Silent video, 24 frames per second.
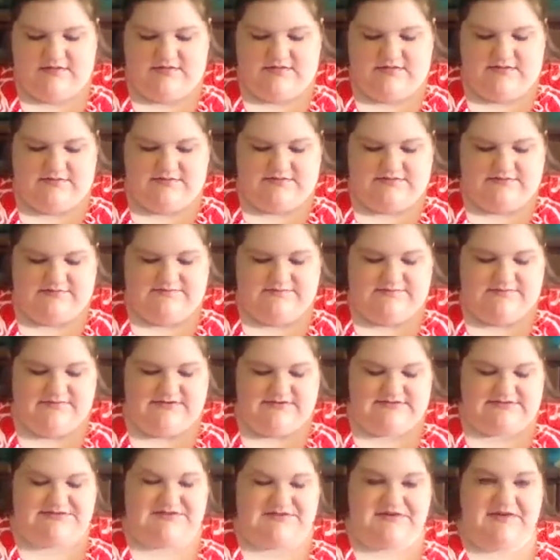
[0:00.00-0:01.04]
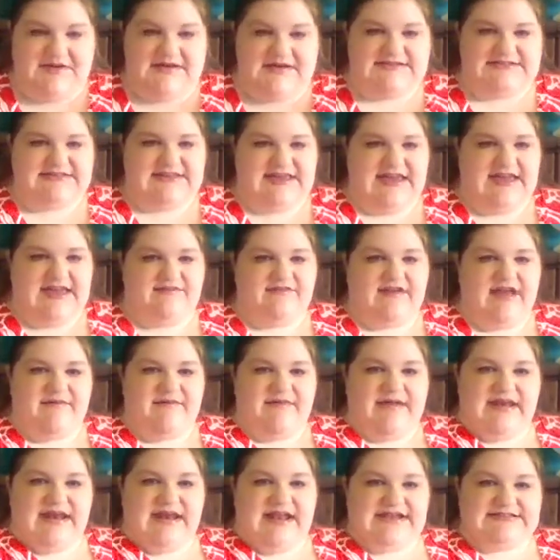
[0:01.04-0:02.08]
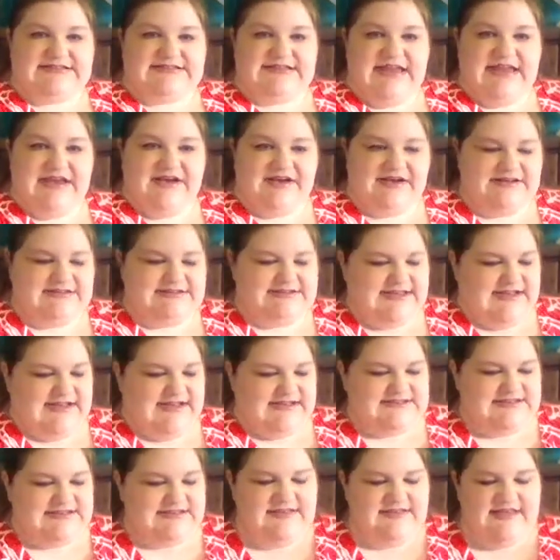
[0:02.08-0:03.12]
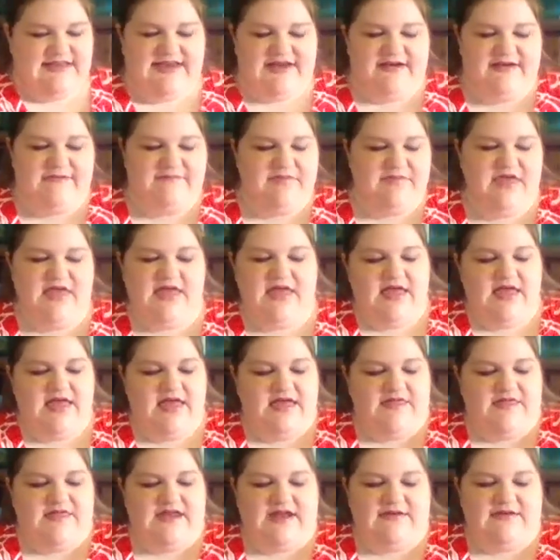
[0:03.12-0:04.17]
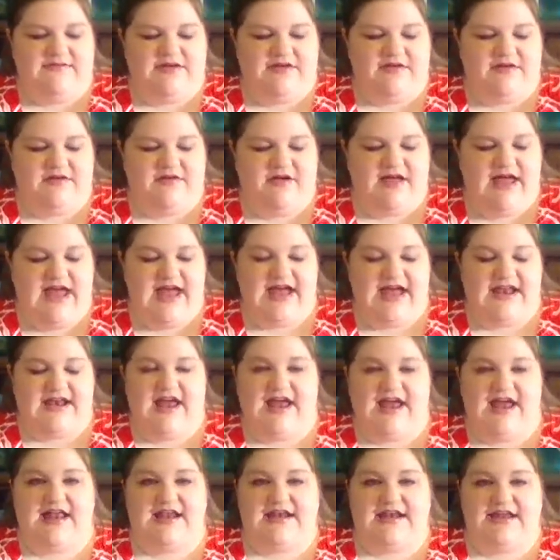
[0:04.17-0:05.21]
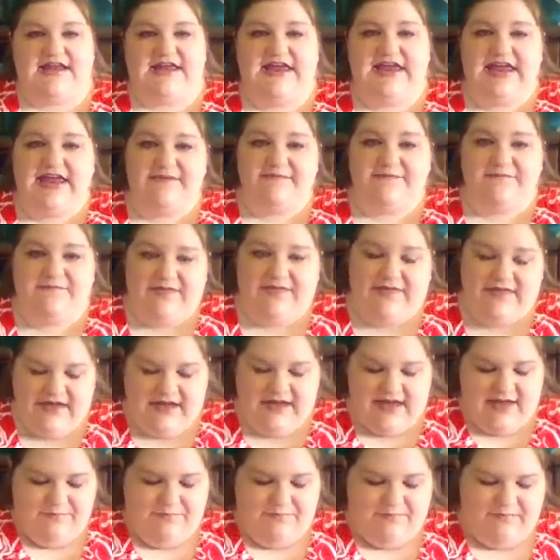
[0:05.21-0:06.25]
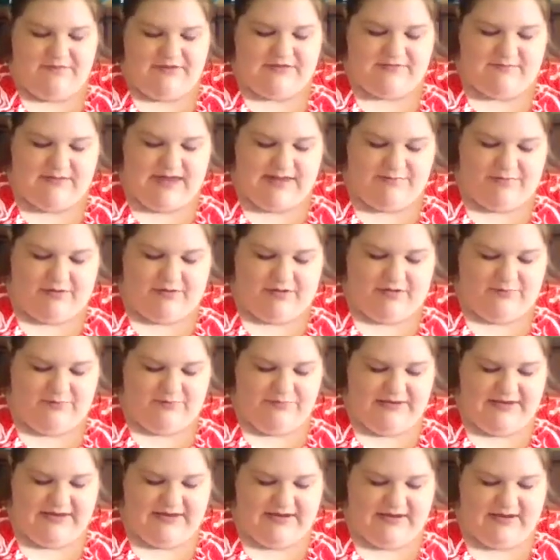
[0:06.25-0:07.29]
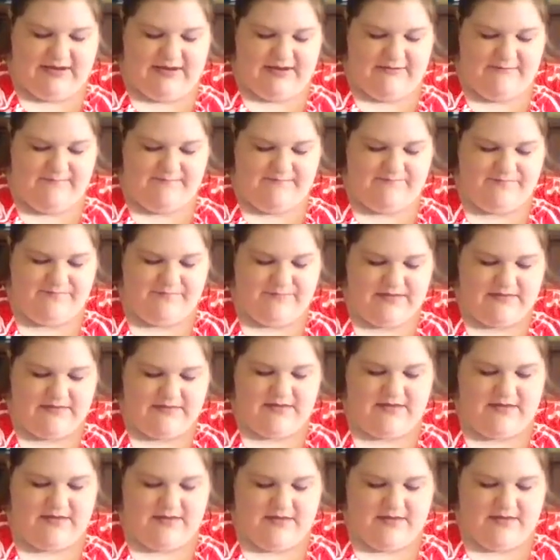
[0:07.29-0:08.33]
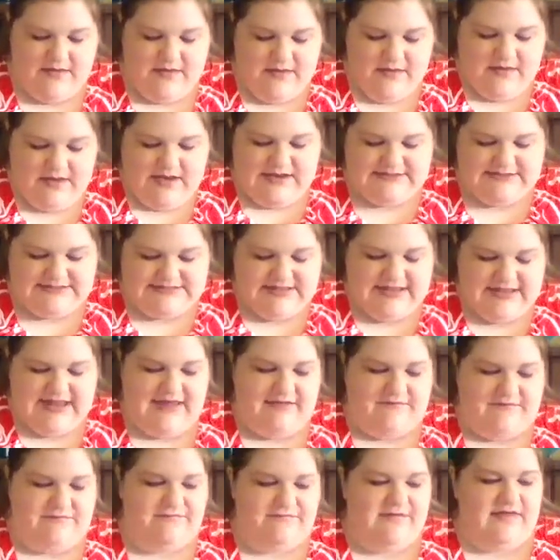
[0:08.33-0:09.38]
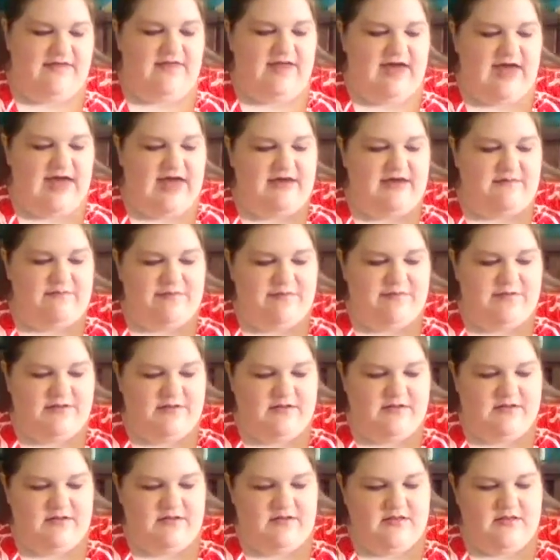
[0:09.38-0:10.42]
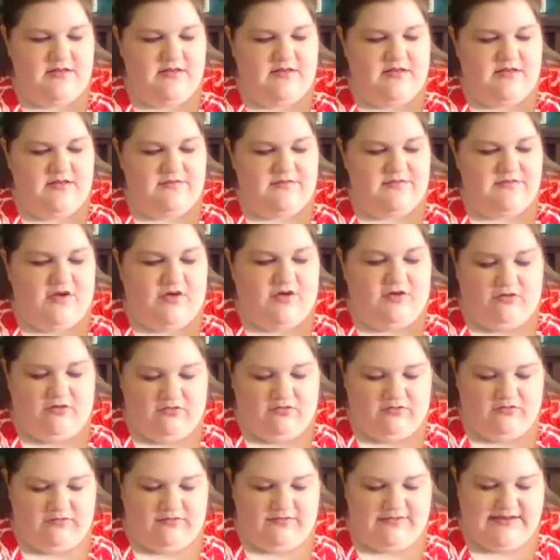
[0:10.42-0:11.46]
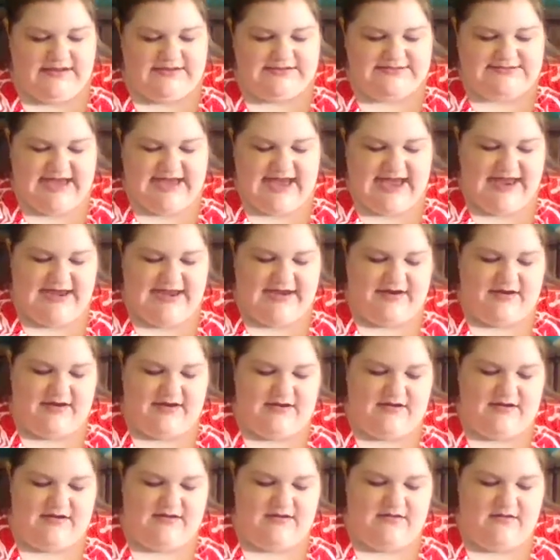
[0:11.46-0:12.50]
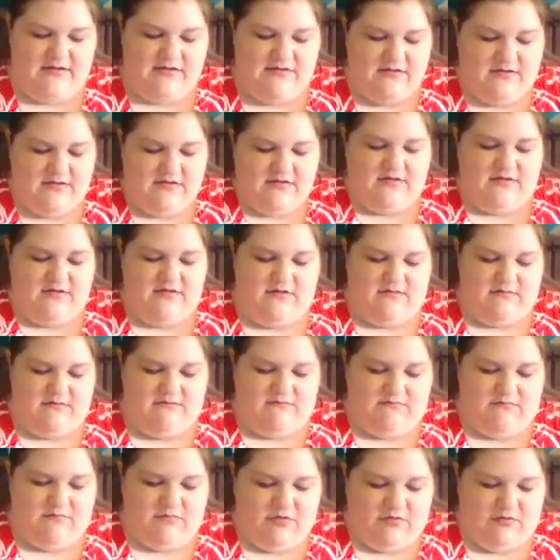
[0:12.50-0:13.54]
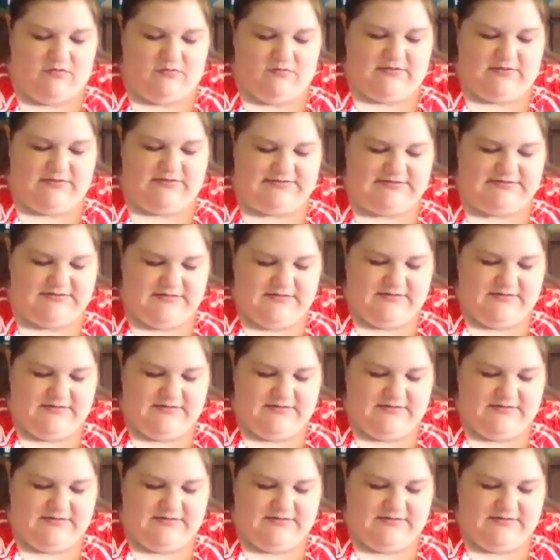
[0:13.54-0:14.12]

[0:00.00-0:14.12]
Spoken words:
So you can see I've got my nice layer of seeds in there. Then I'm going to go ahead and keep filling up with my pulp here until I fill up the whole entire mold.